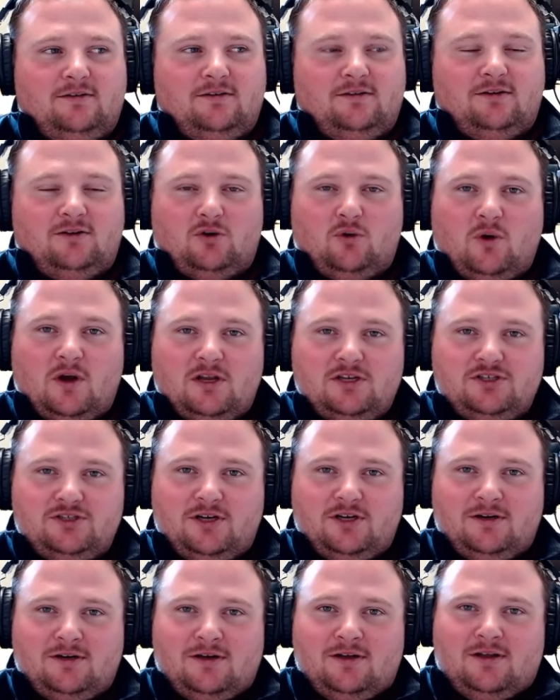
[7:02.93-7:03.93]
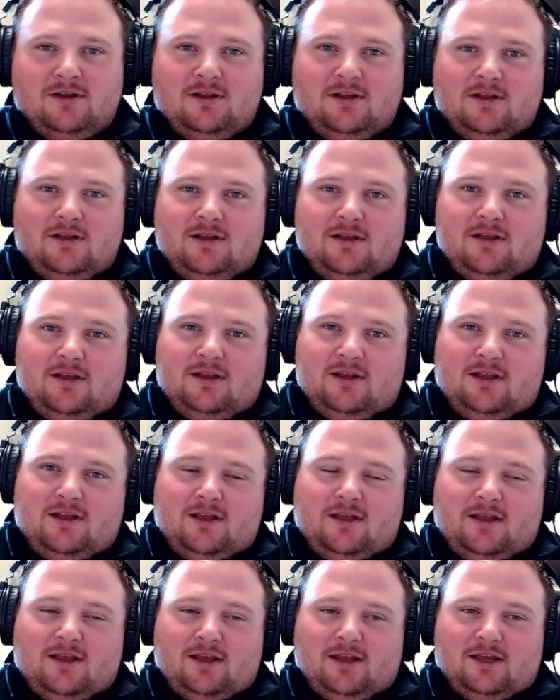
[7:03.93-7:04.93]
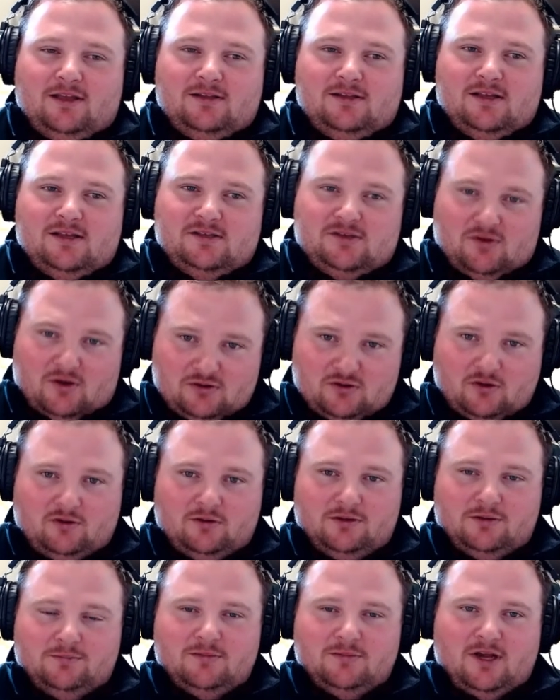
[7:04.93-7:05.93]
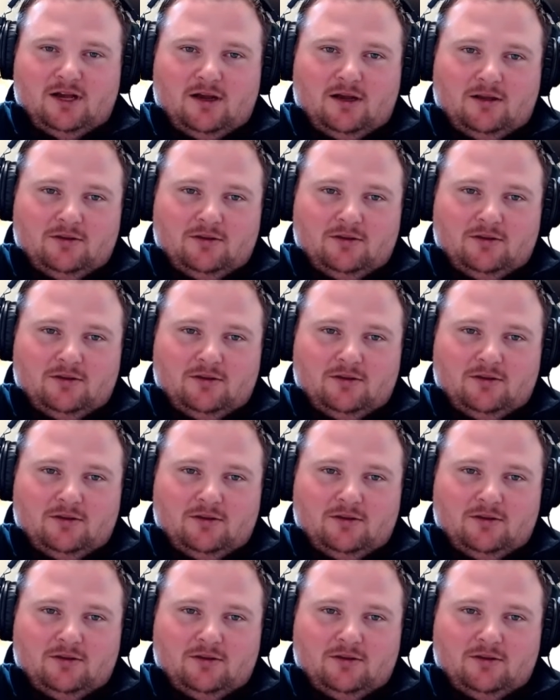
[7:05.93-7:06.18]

question. And so I told him,